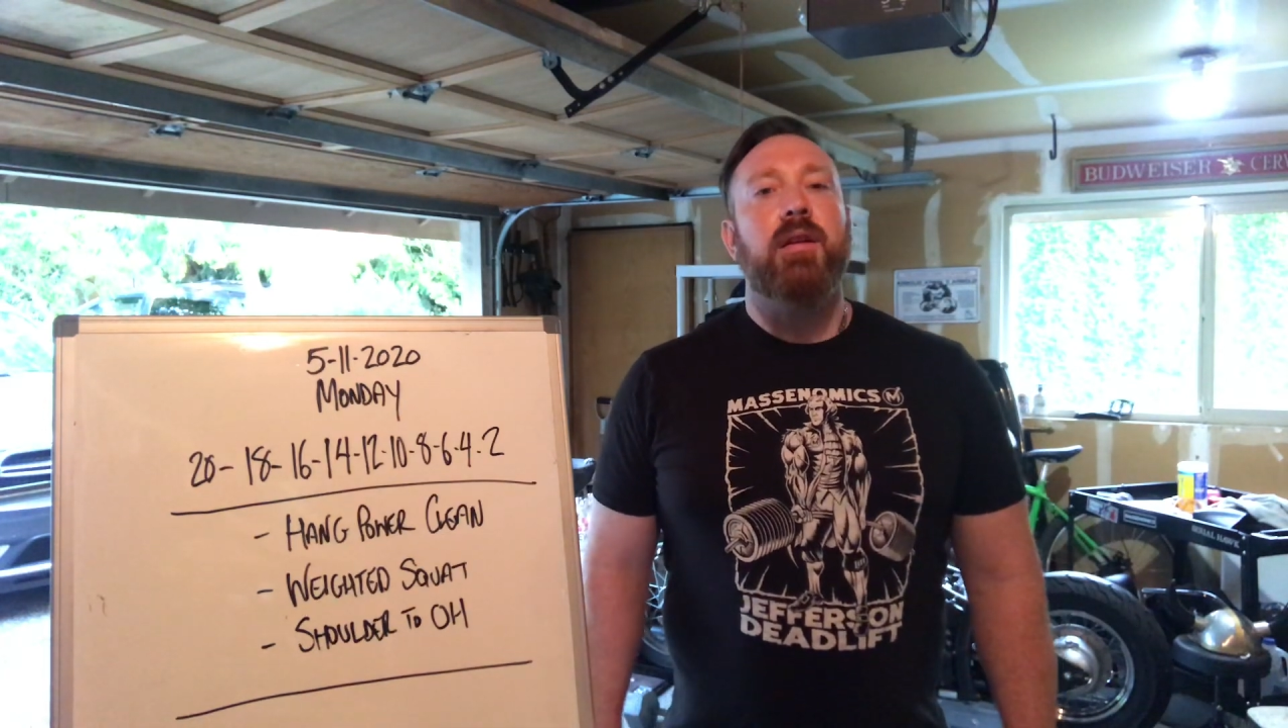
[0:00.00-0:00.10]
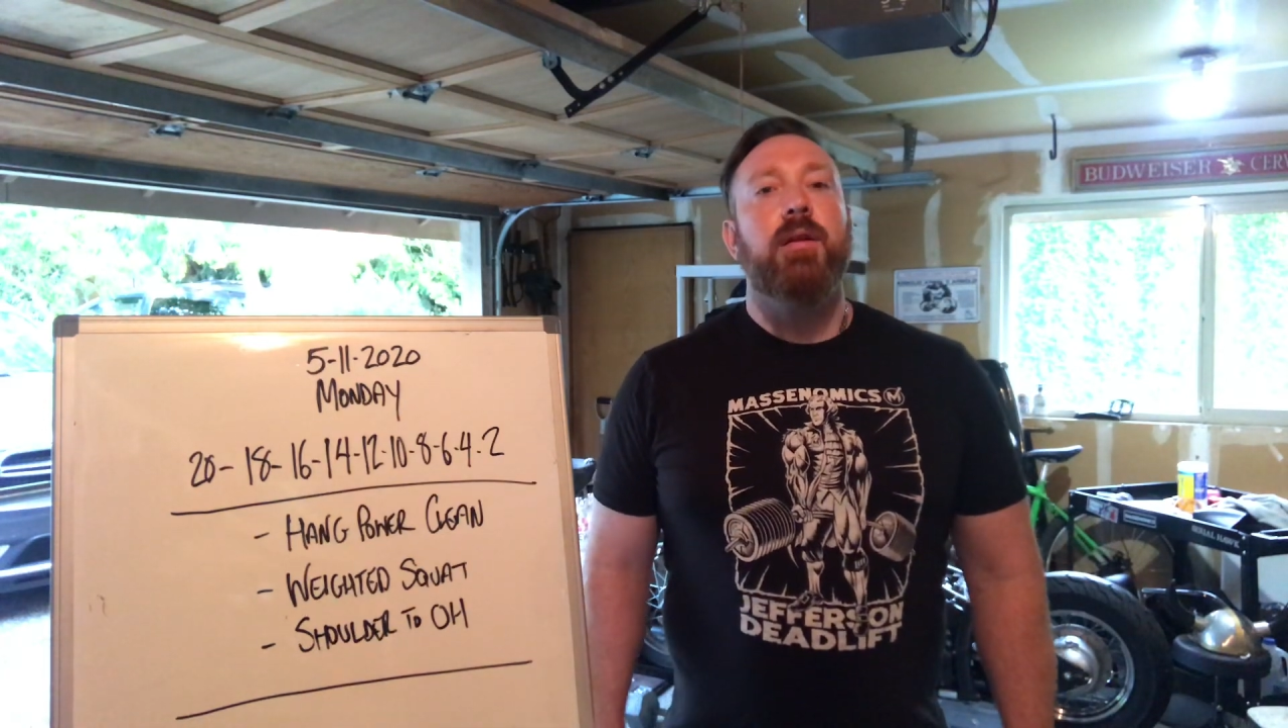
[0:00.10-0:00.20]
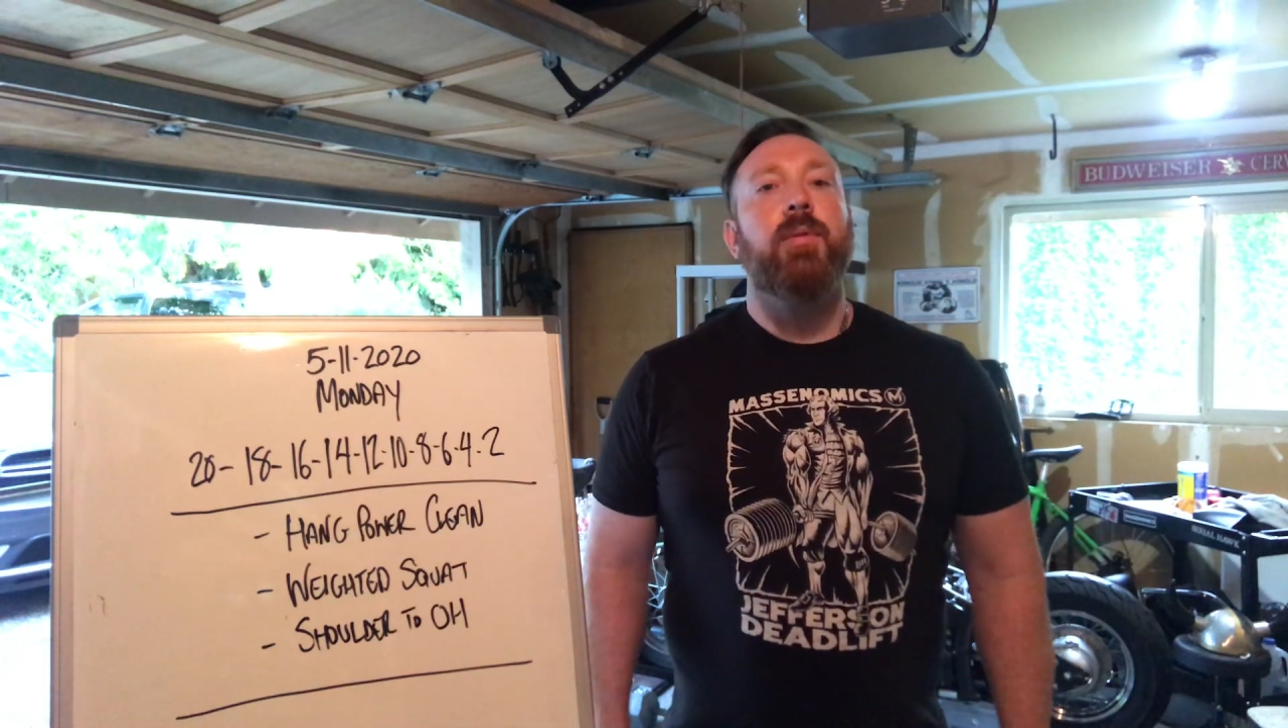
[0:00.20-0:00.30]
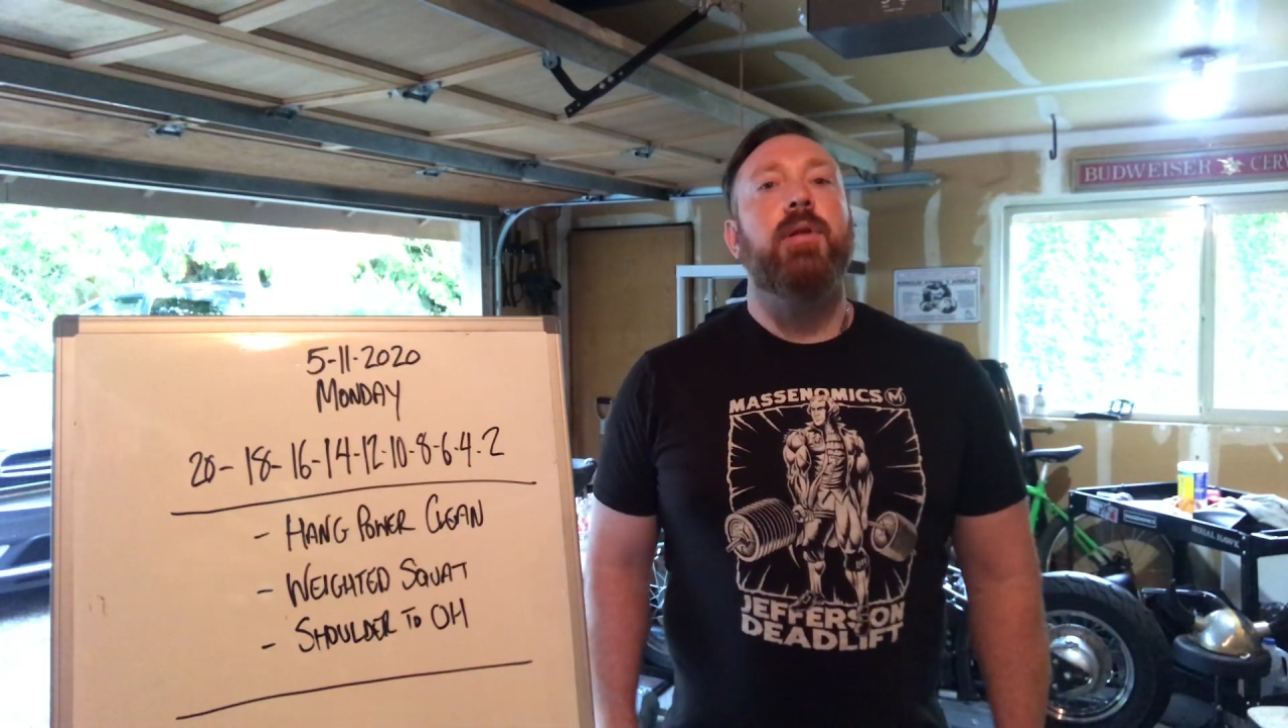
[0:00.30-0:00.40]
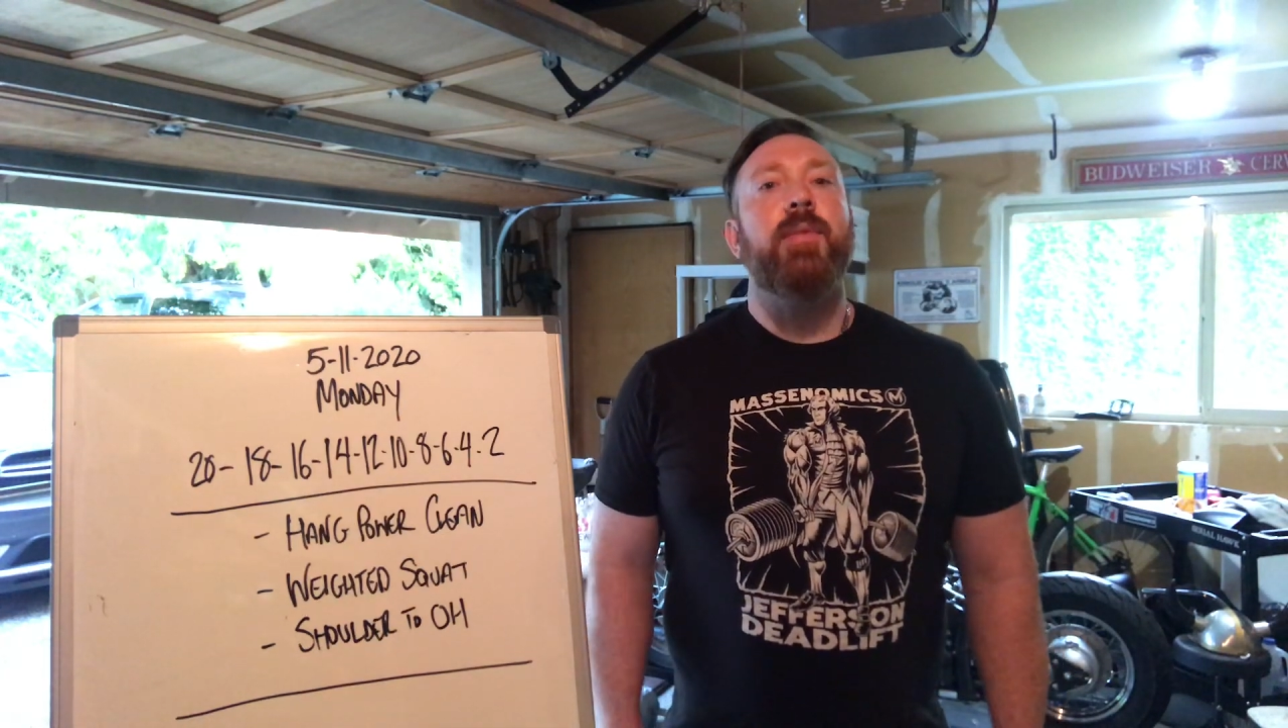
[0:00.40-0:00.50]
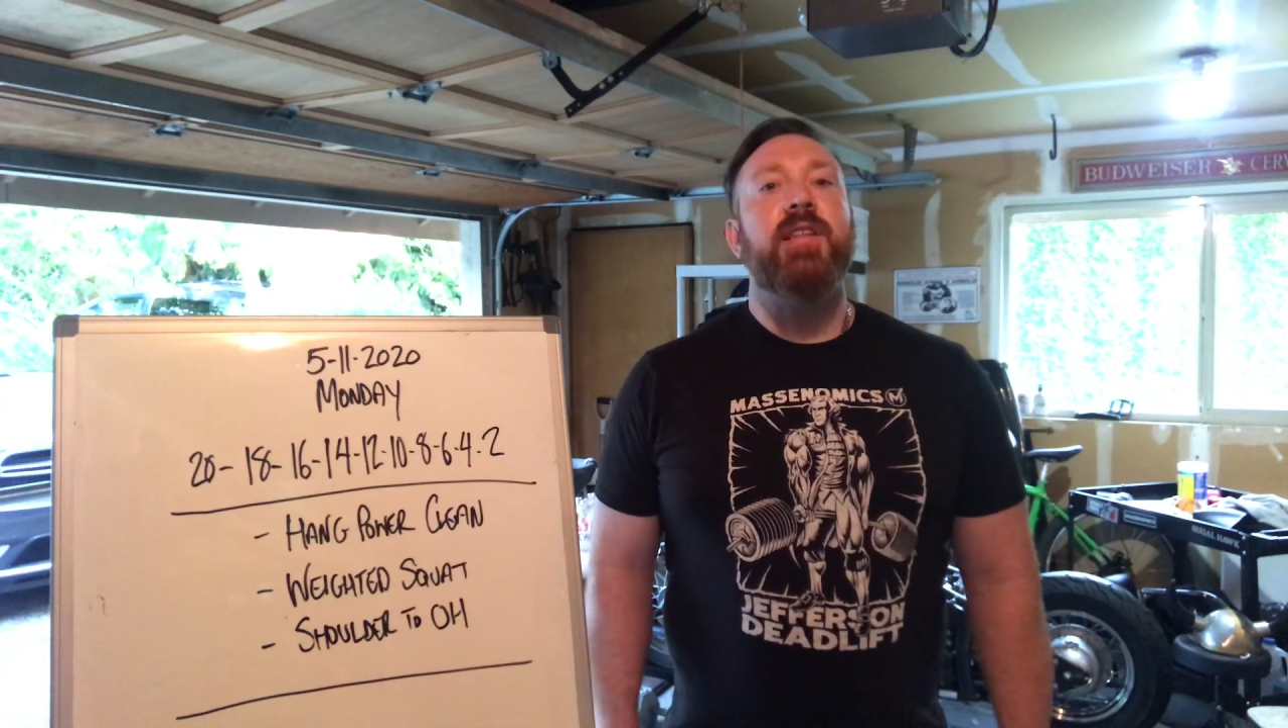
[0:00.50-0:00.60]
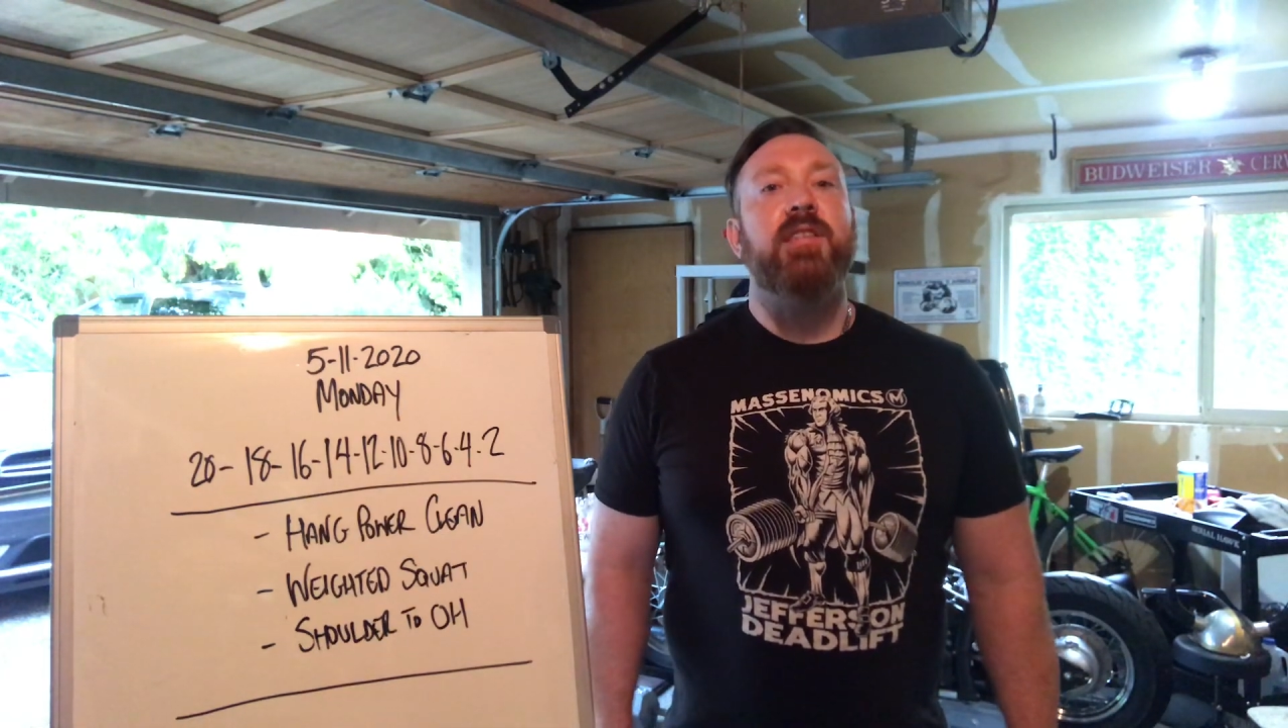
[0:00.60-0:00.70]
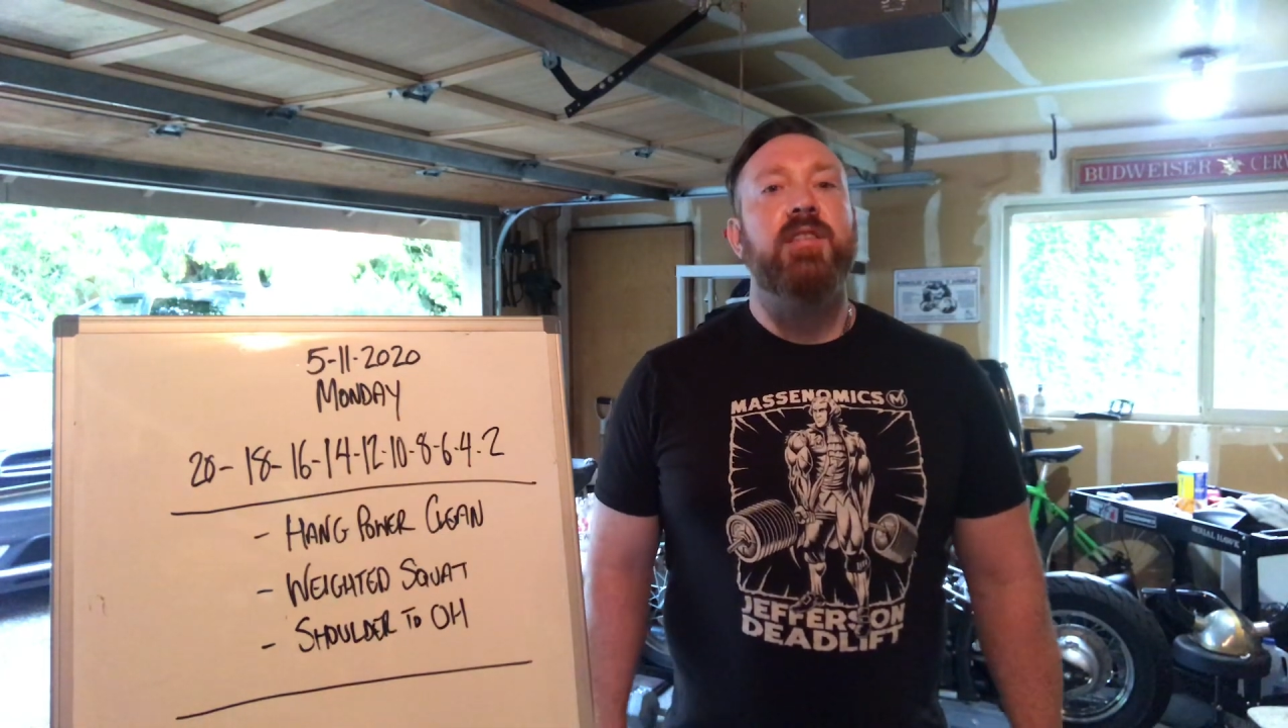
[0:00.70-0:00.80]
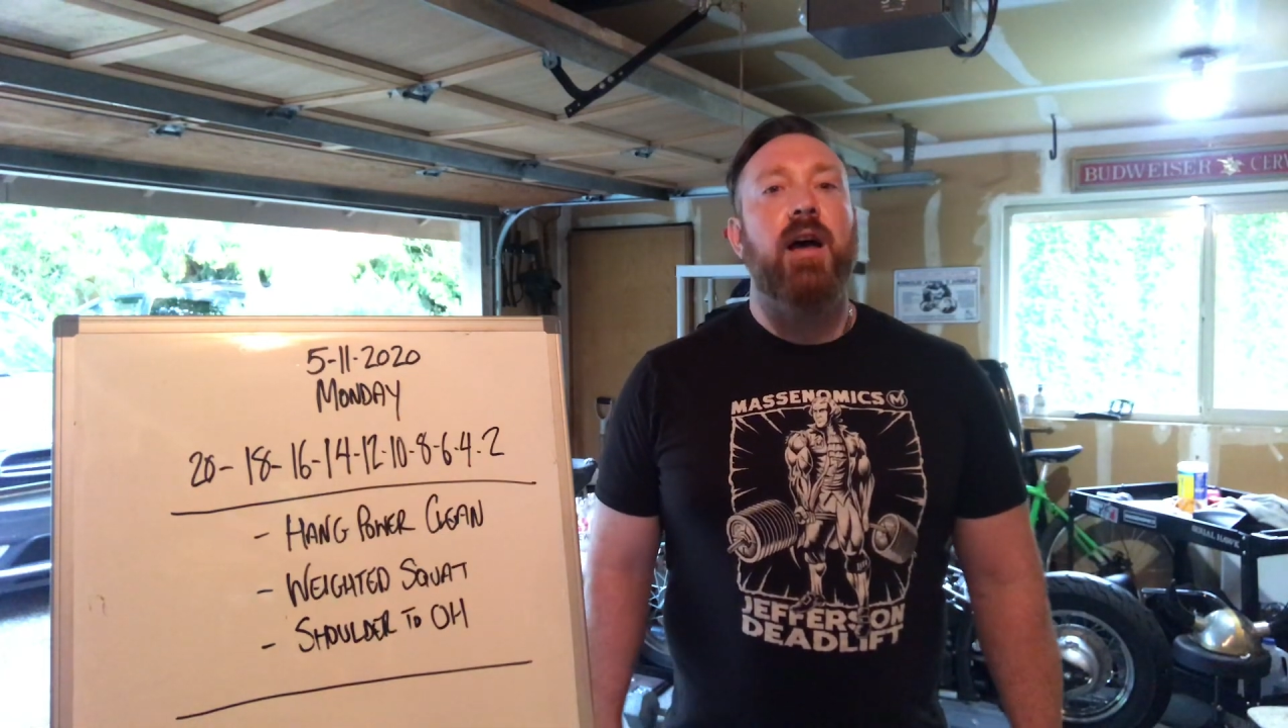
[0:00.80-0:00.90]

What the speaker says: typically means it's